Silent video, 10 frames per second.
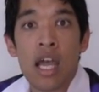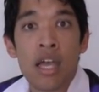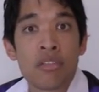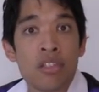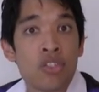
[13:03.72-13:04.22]

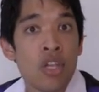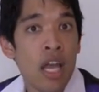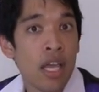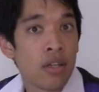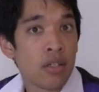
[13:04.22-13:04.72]
and the
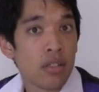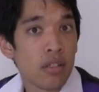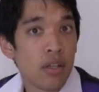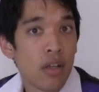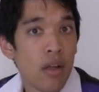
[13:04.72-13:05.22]
giant
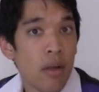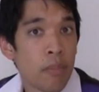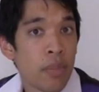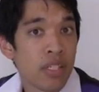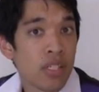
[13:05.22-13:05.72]

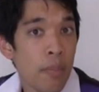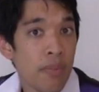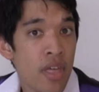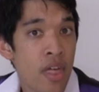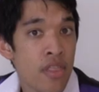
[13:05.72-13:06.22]
picked up
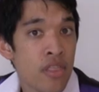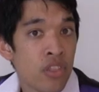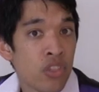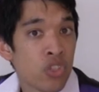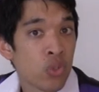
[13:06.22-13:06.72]

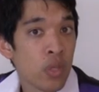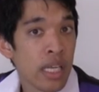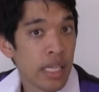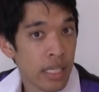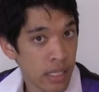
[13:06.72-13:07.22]
the
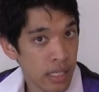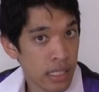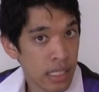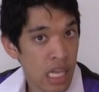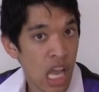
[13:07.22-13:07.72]
tree
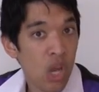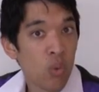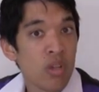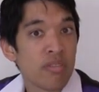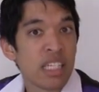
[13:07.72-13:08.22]

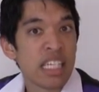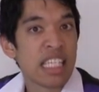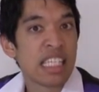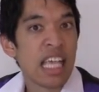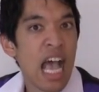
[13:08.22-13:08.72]
with
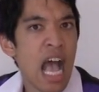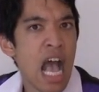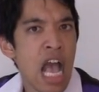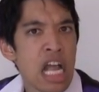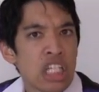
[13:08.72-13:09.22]
his
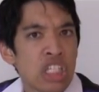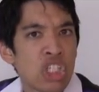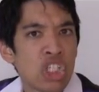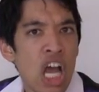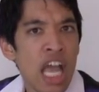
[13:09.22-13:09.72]

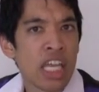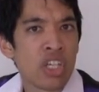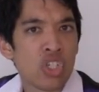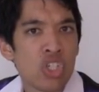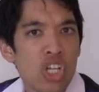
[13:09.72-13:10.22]

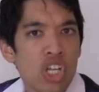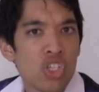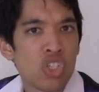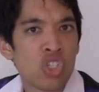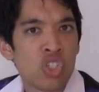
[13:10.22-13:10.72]
giant
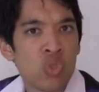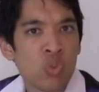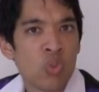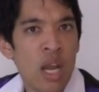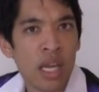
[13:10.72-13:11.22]

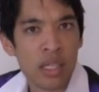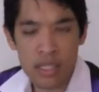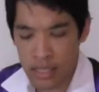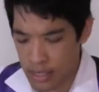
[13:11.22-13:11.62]
strength.